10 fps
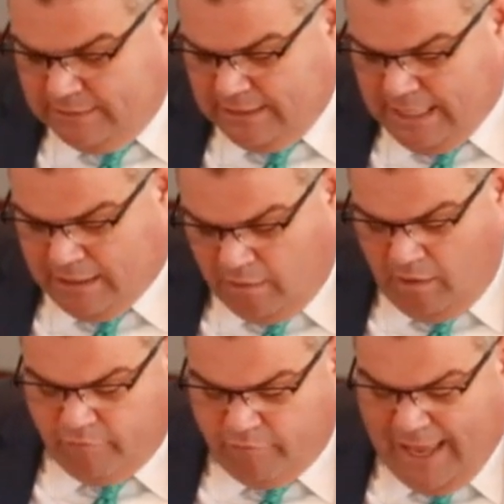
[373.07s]
a
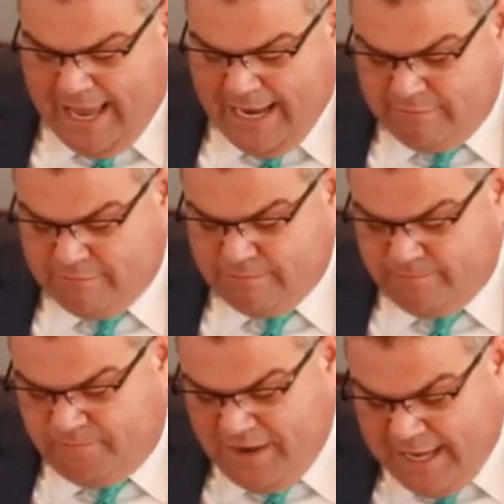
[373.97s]
cloth like
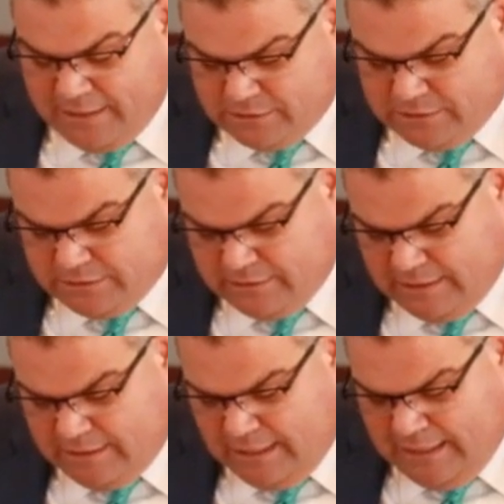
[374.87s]
fence
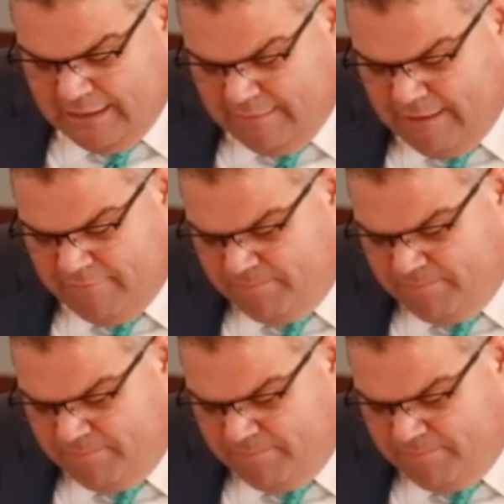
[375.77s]
uh,